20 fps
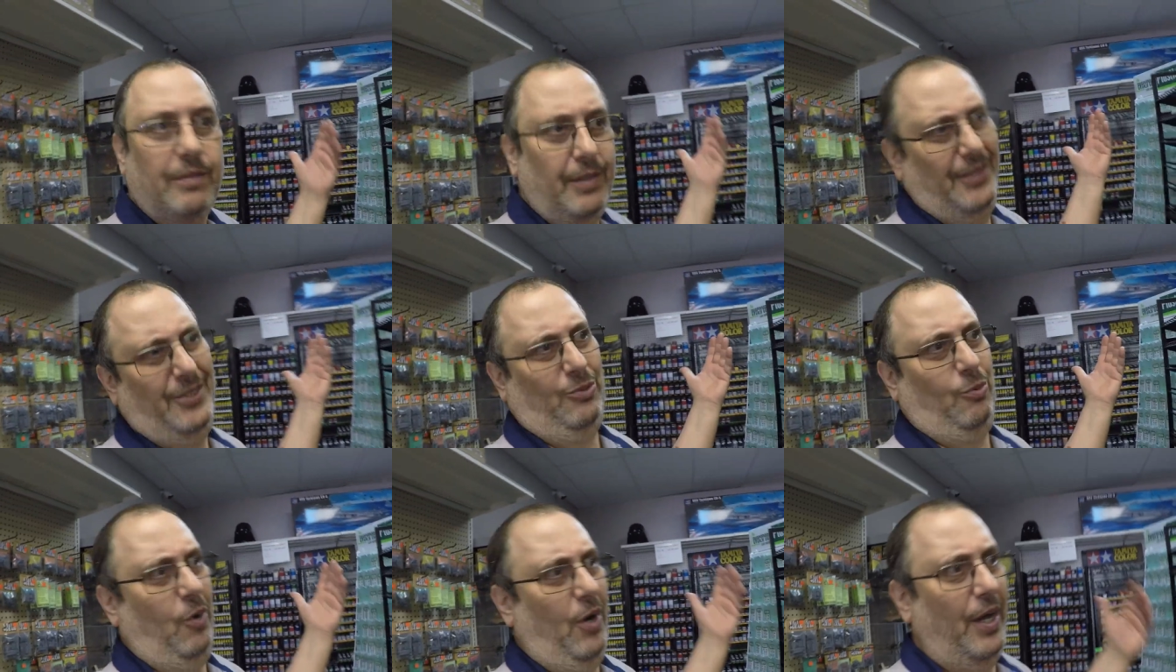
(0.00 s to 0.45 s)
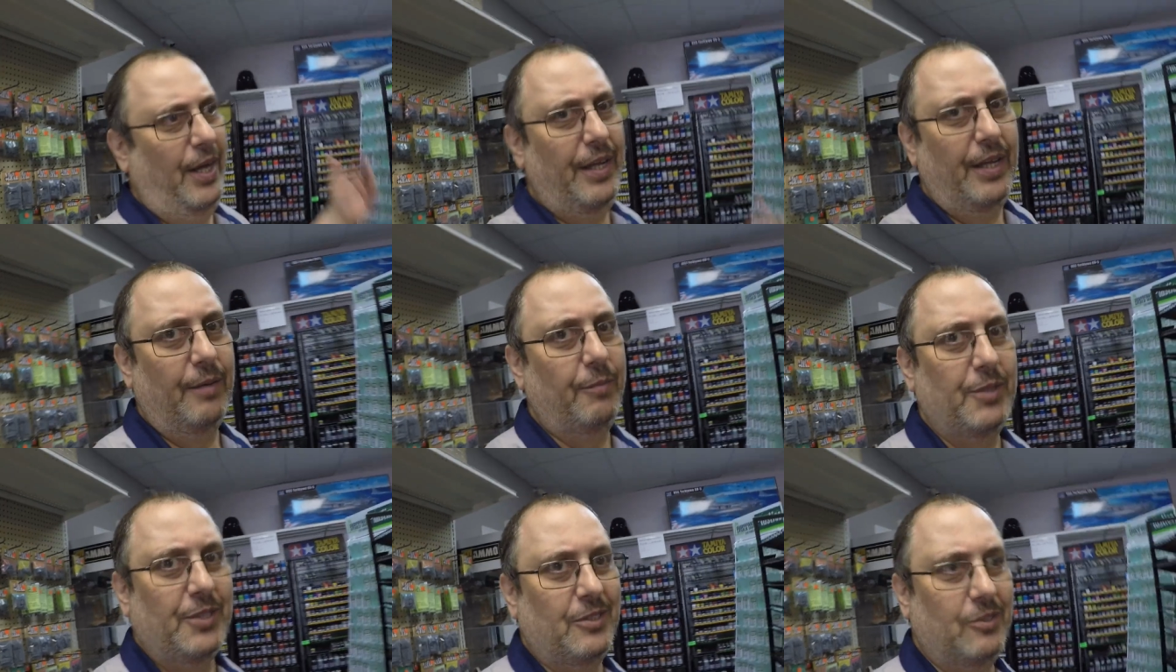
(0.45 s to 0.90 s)
That's why.
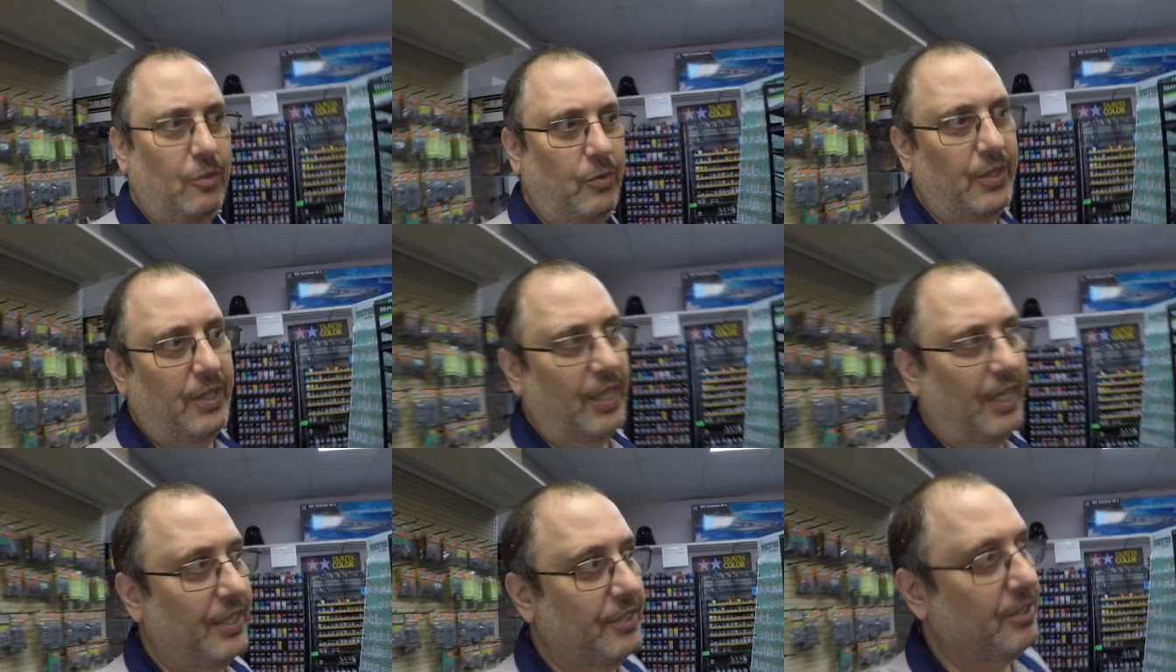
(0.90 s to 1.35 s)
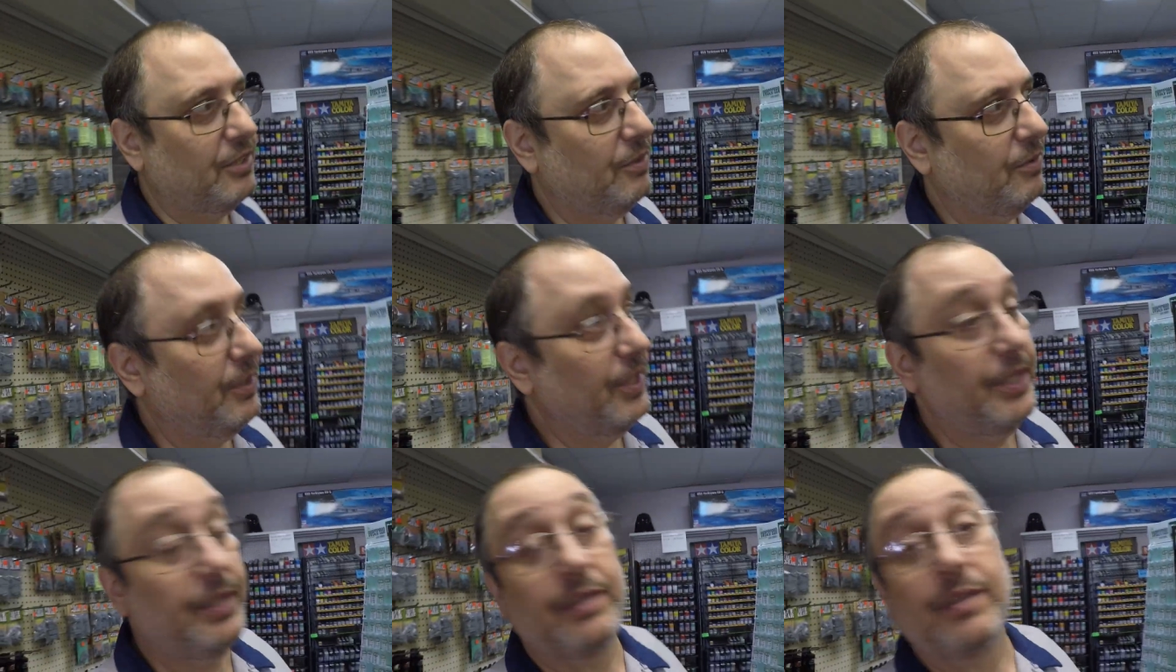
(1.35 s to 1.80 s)
I mean, it's only logical,
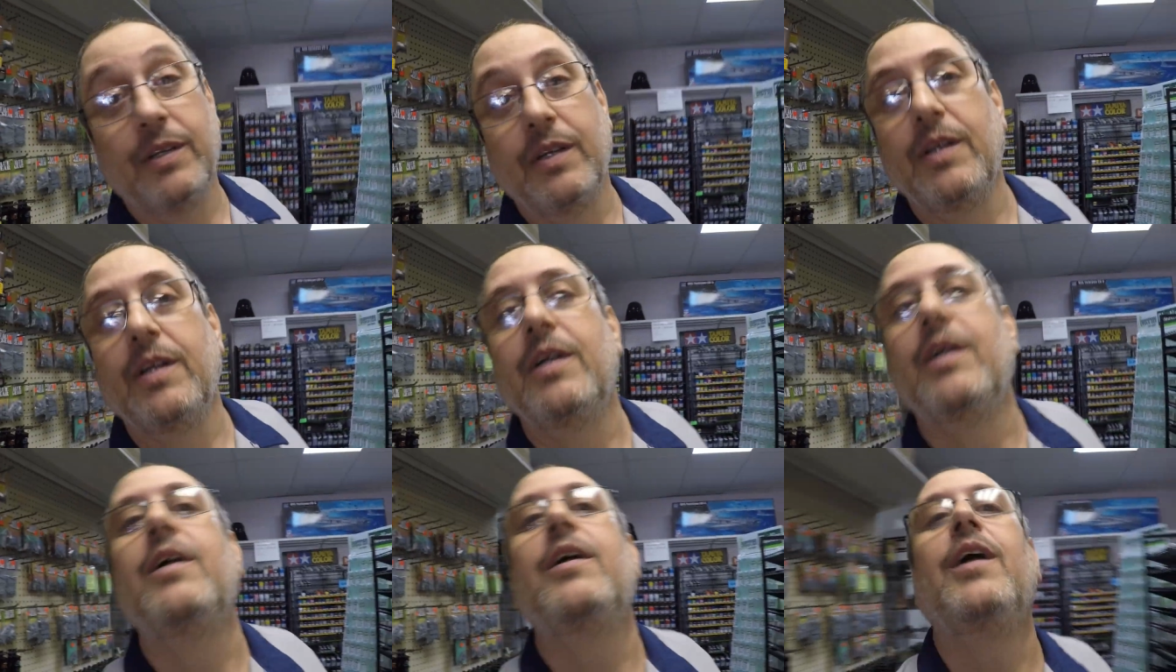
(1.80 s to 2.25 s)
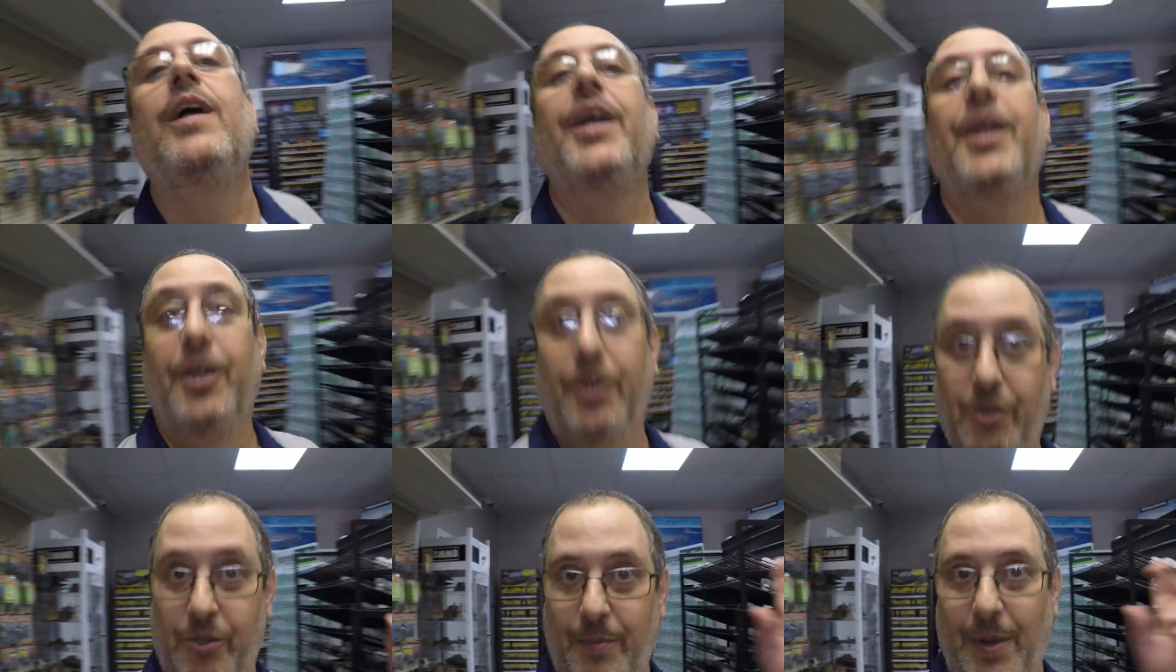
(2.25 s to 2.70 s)
right?
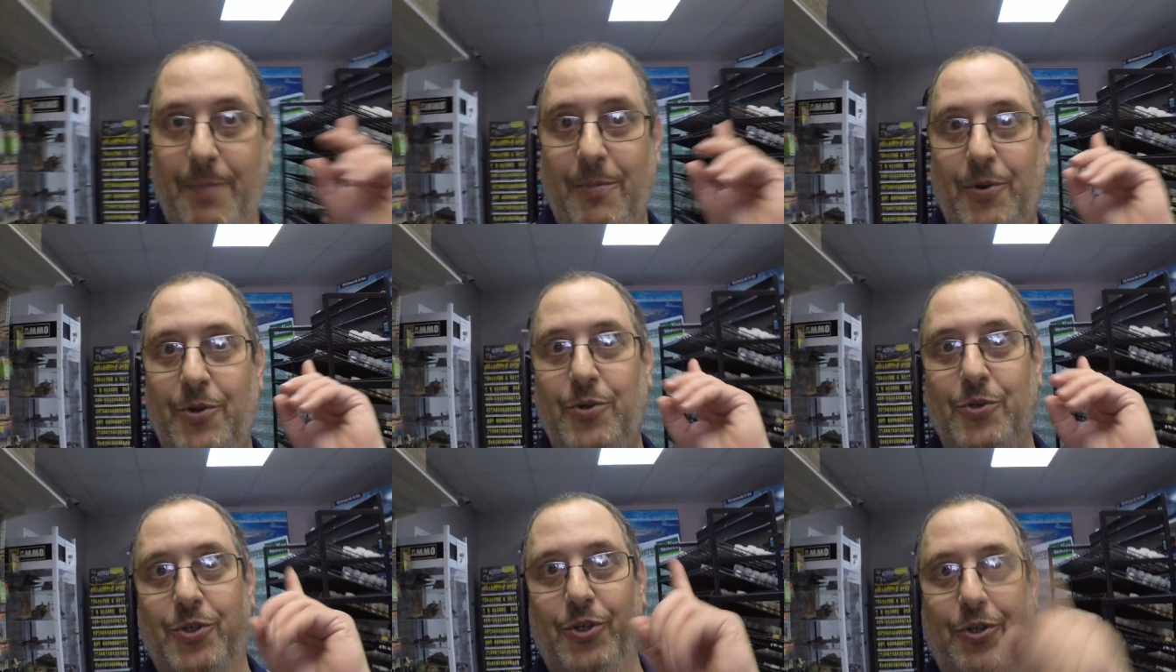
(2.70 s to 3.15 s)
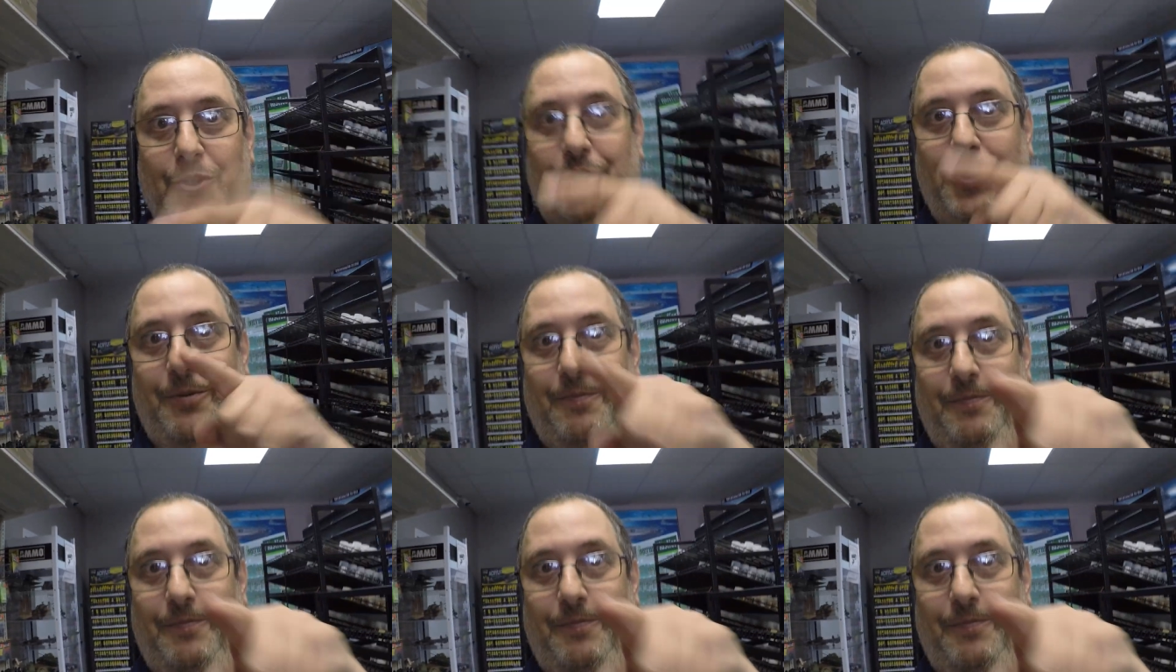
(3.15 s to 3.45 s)
Here's my producers.